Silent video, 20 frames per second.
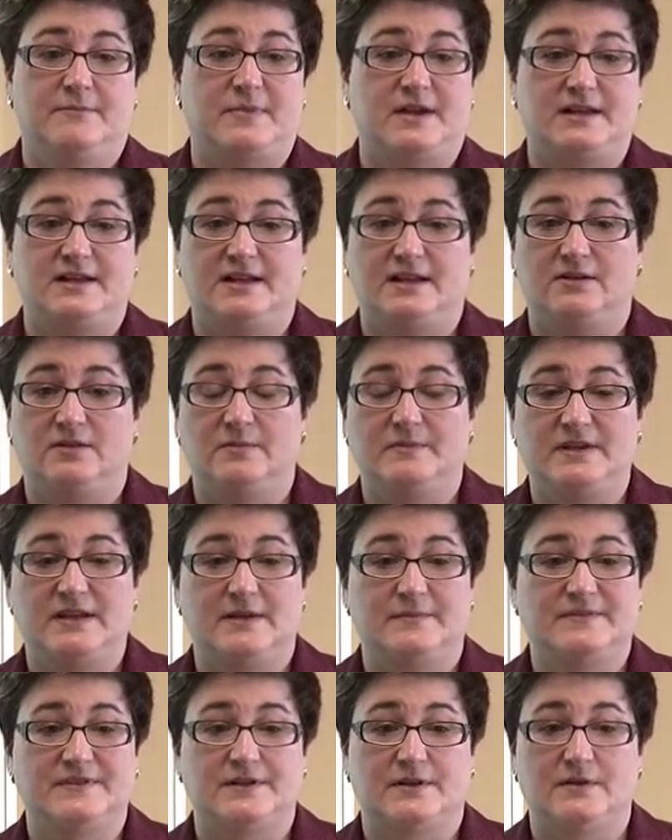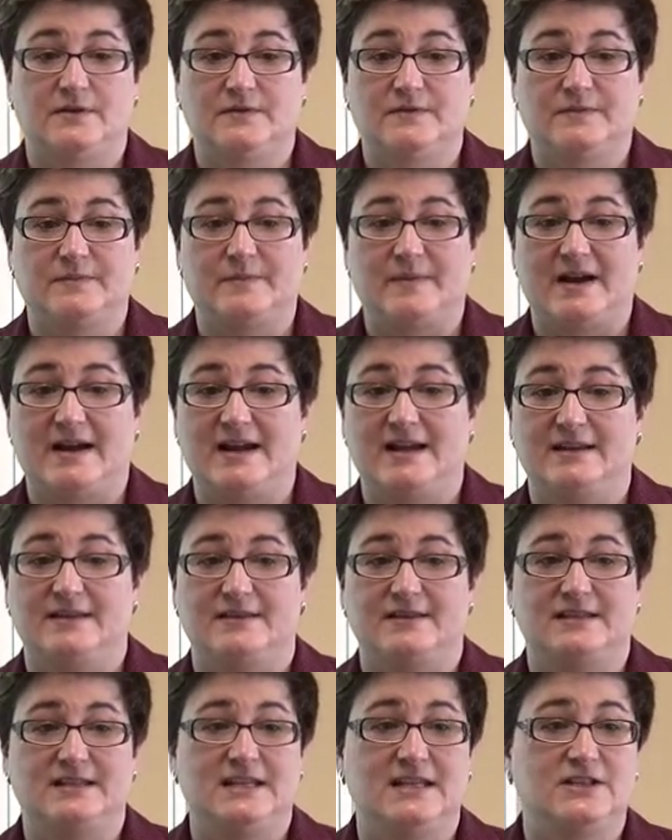but it'll be observed by
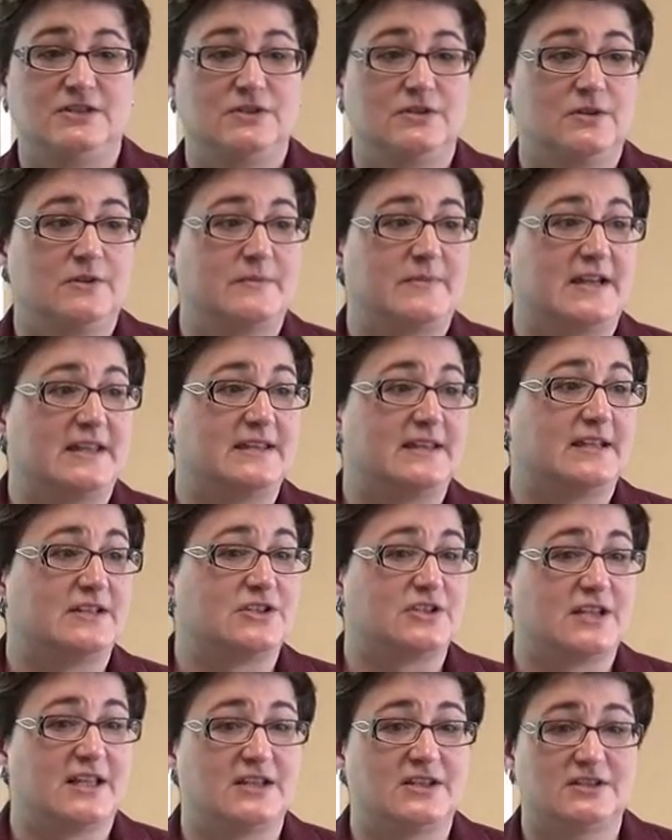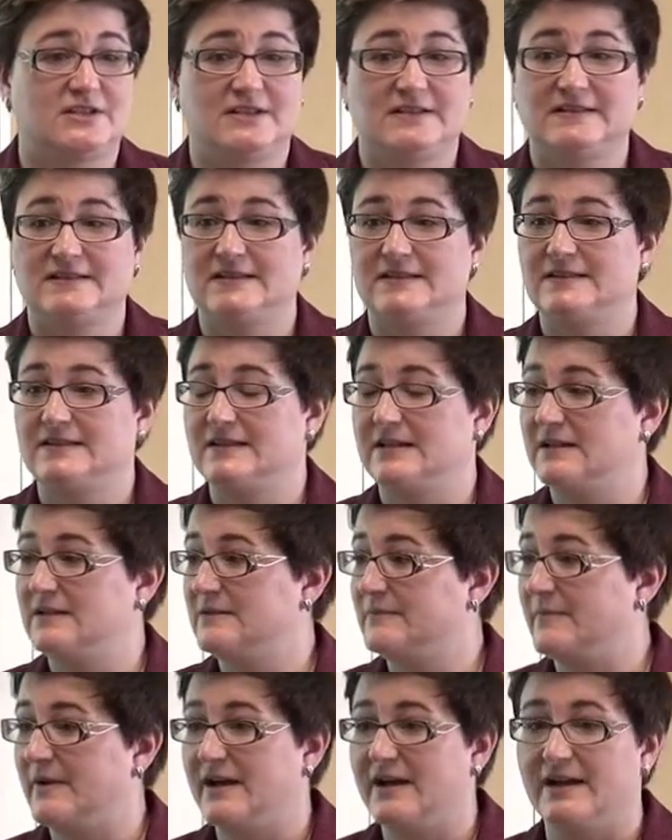the teacher, by the educational
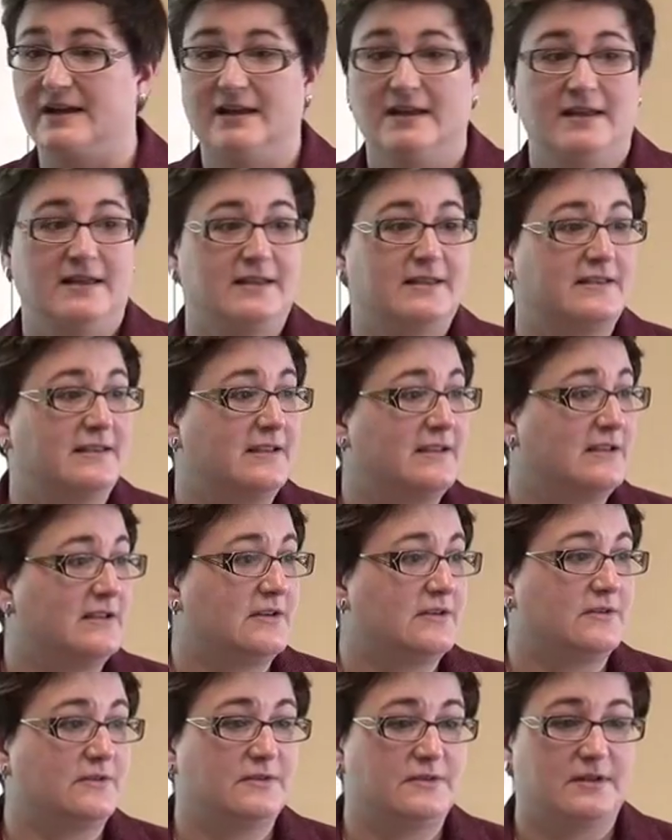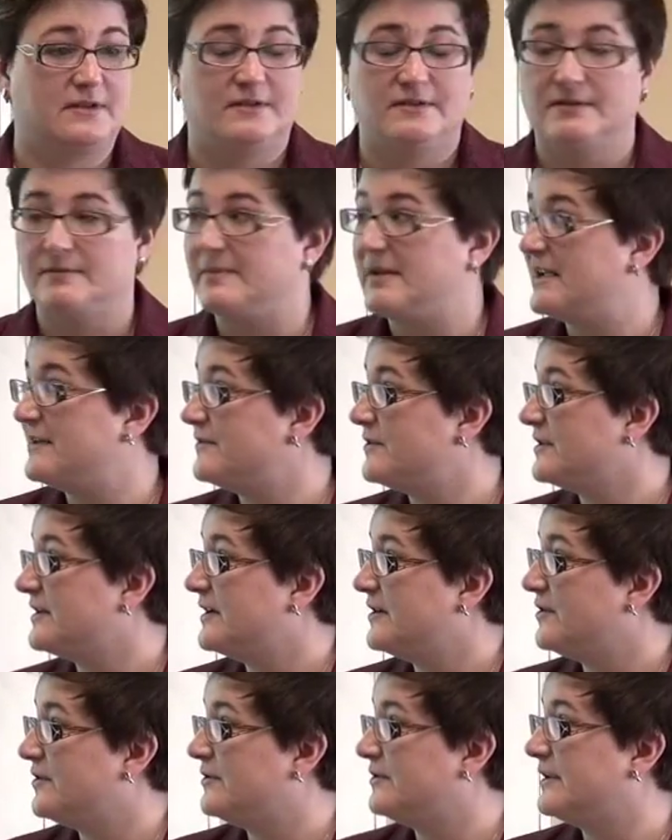assistant, by the, you know, the, the
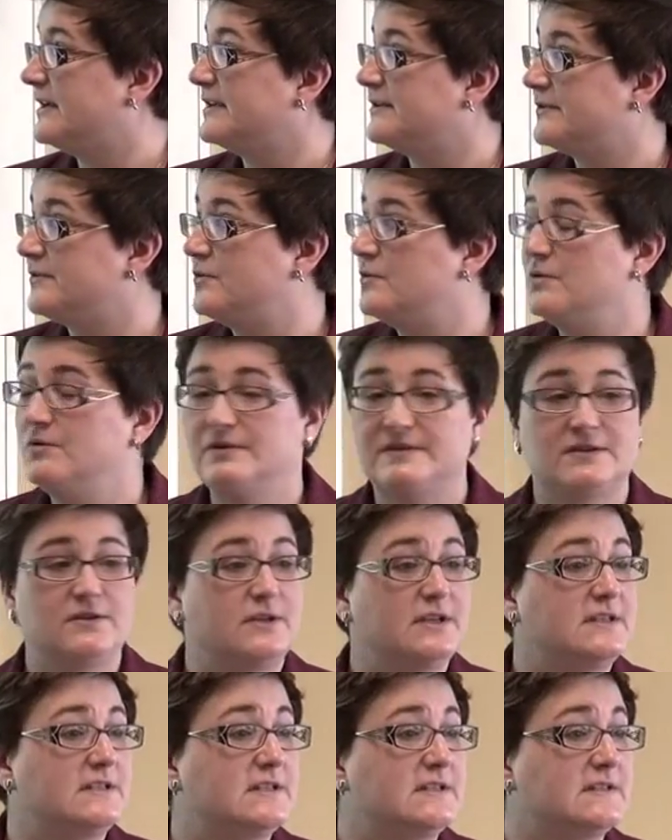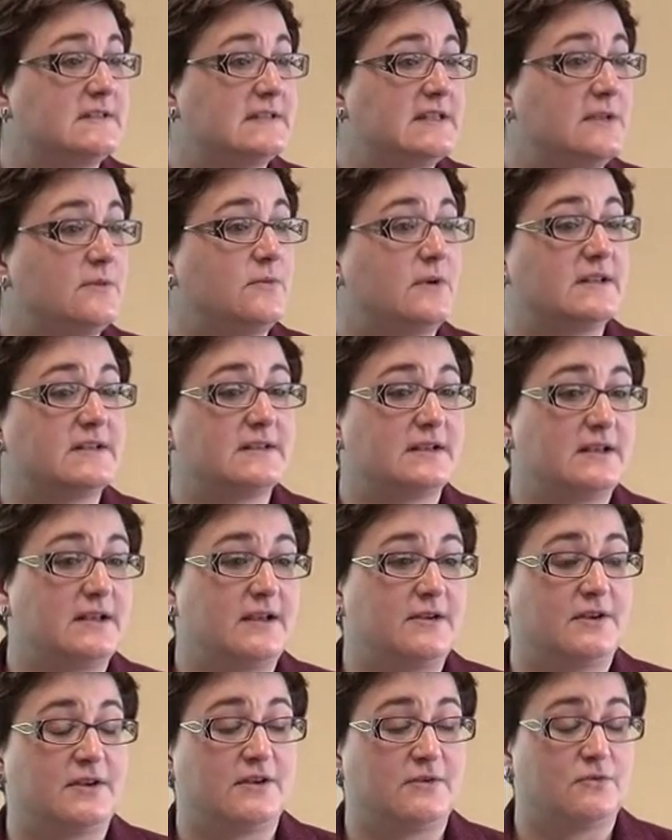behavioral, like who is going to see what,
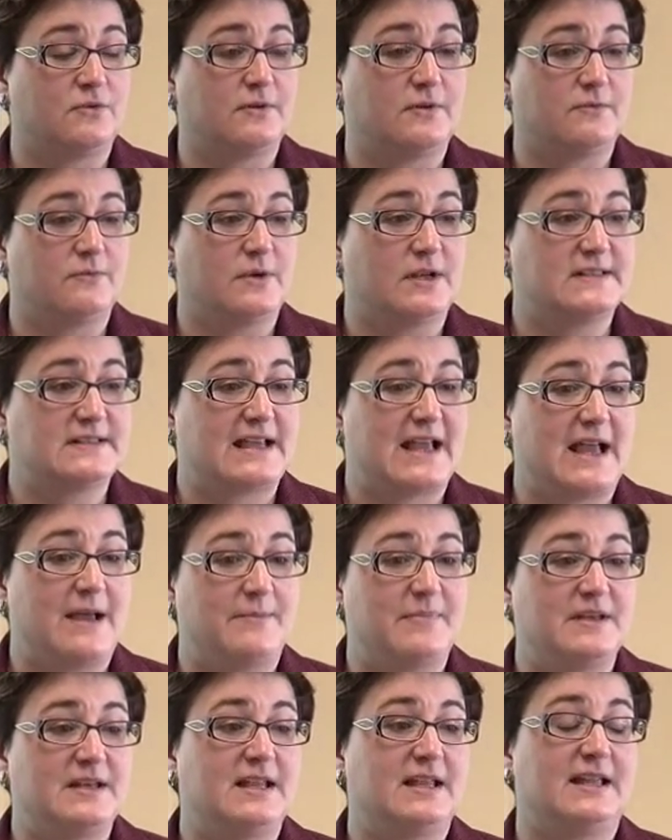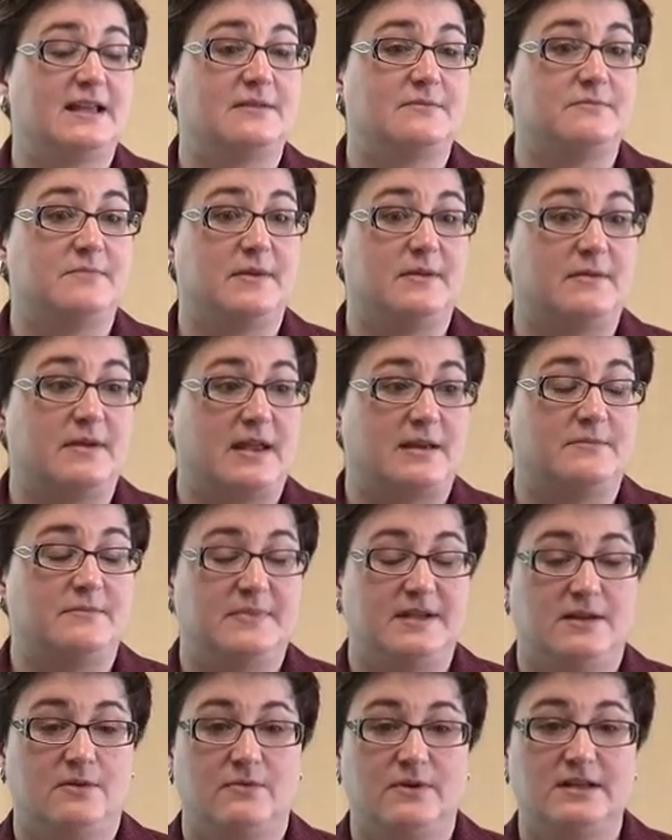what's happening and, and
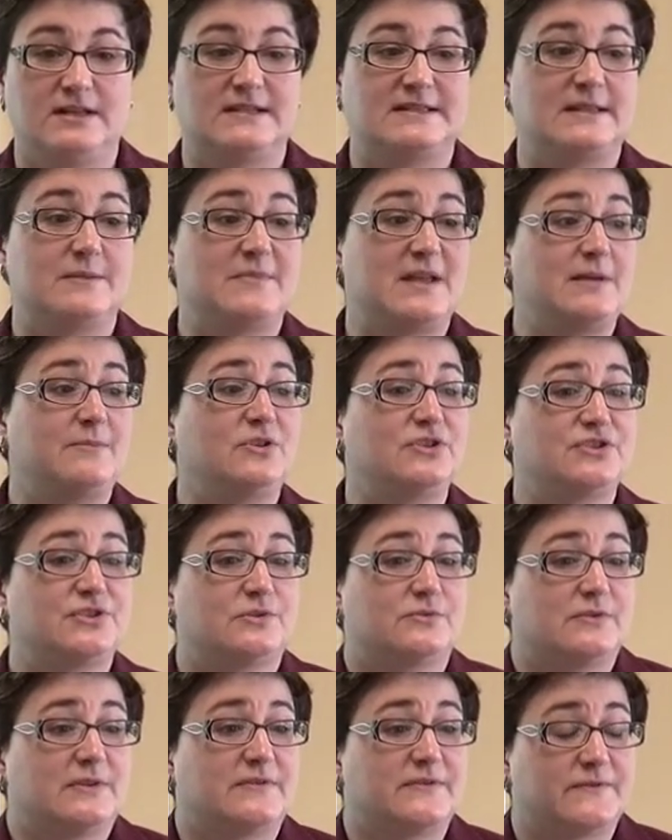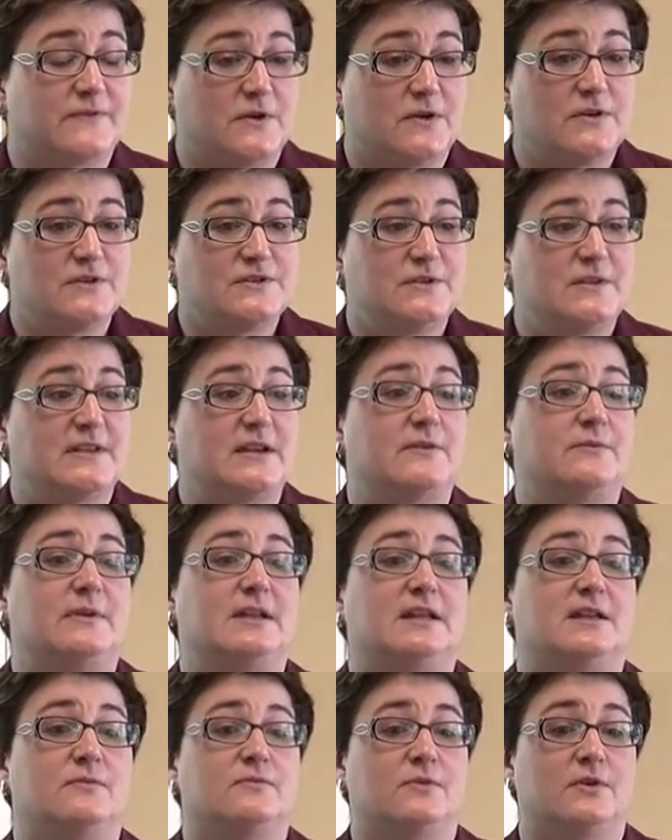be a witness and be able to refer so that
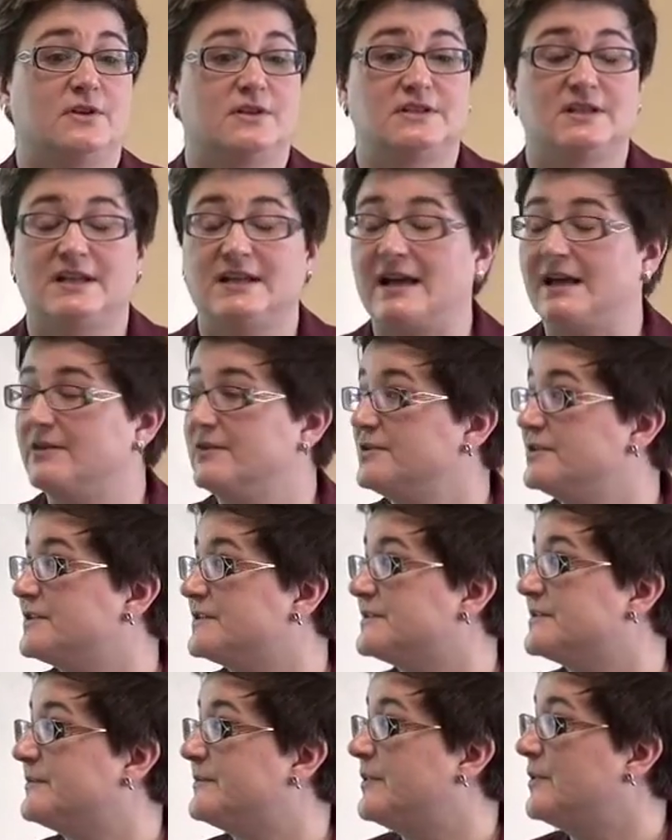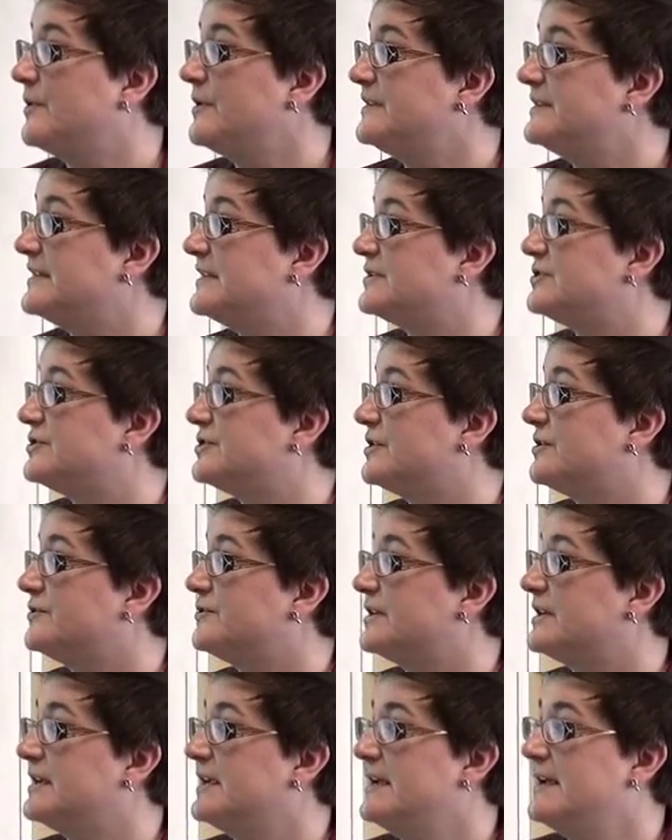we can work together to support these
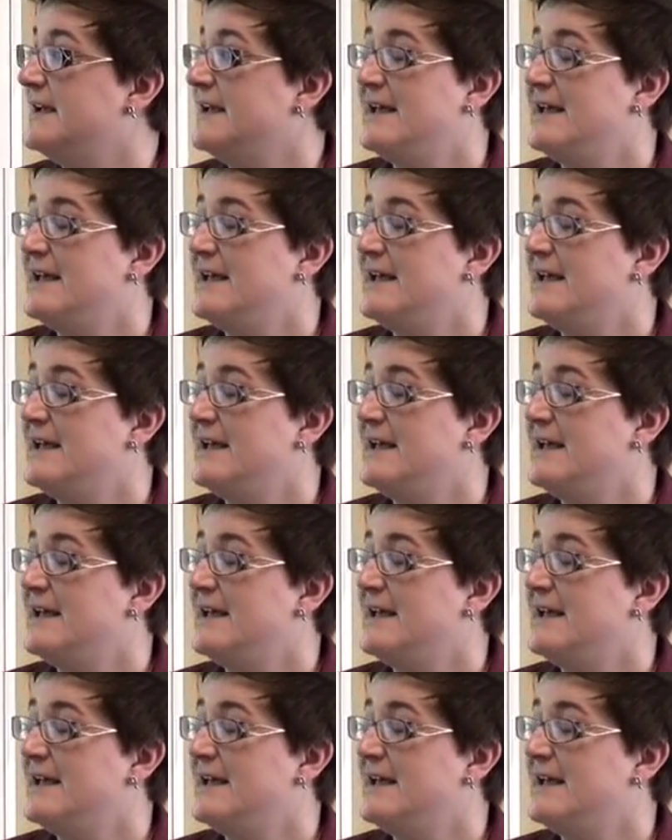children.